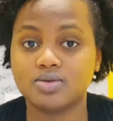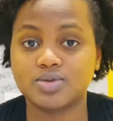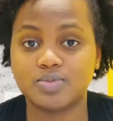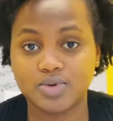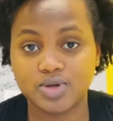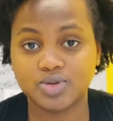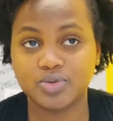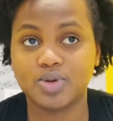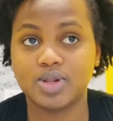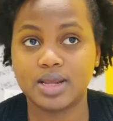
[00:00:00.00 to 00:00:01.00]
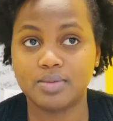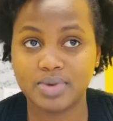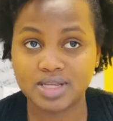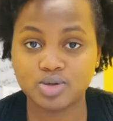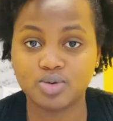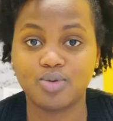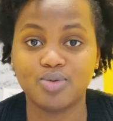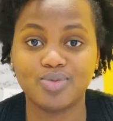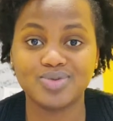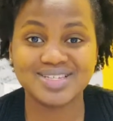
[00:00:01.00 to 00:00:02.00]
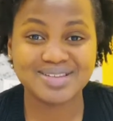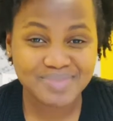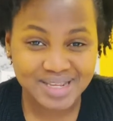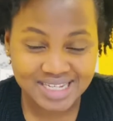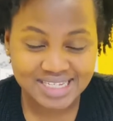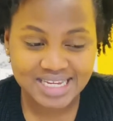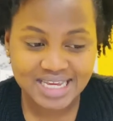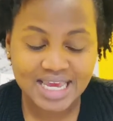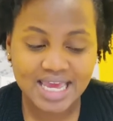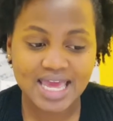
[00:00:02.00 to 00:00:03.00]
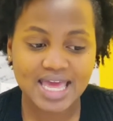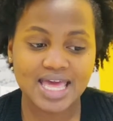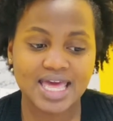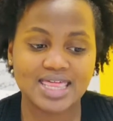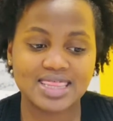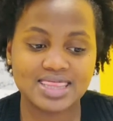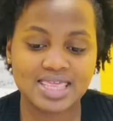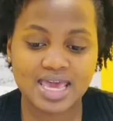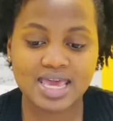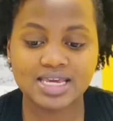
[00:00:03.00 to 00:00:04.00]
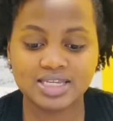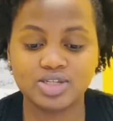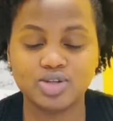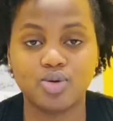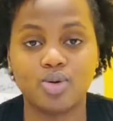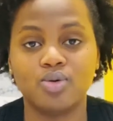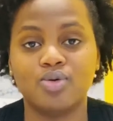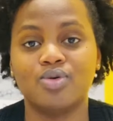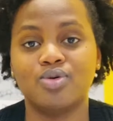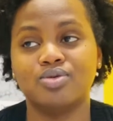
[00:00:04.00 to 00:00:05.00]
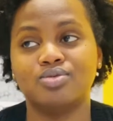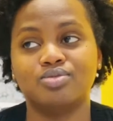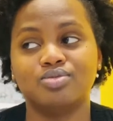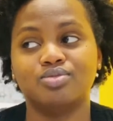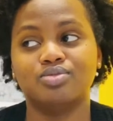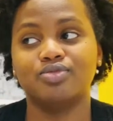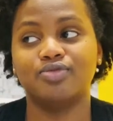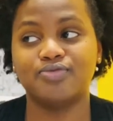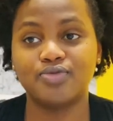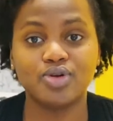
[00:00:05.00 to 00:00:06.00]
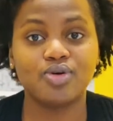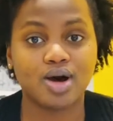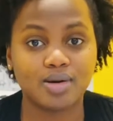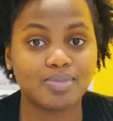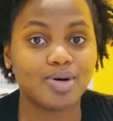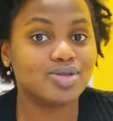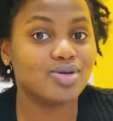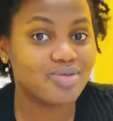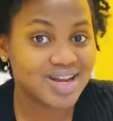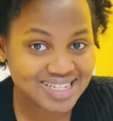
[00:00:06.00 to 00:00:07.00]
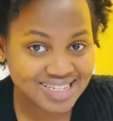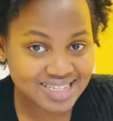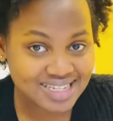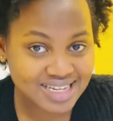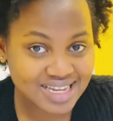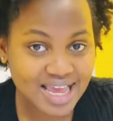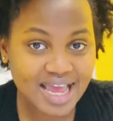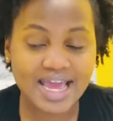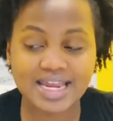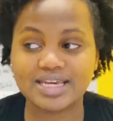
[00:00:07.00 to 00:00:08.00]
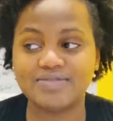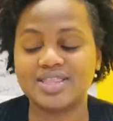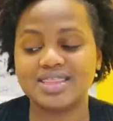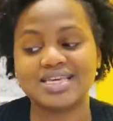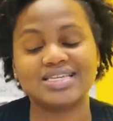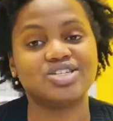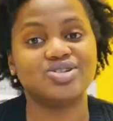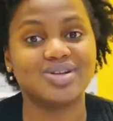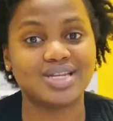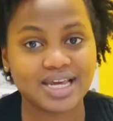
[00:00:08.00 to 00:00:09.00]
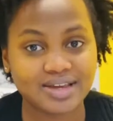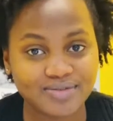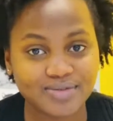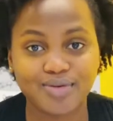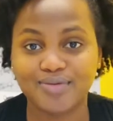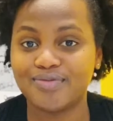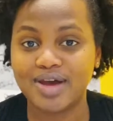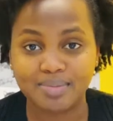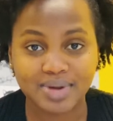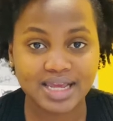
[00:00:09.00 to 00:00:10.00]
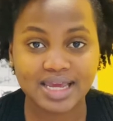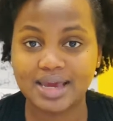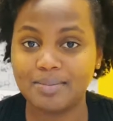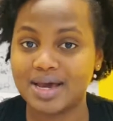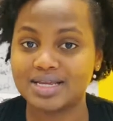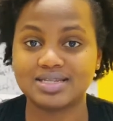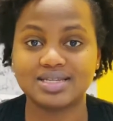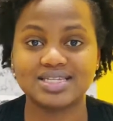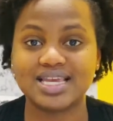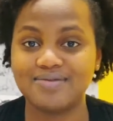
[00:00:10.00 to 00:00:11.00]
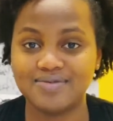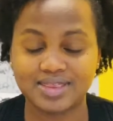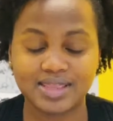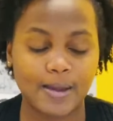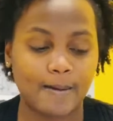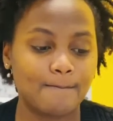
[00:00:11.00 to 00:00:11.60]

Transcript: spiritual and mental stability, there is no follow up on the rest, and even things in your life, your family matters, everything.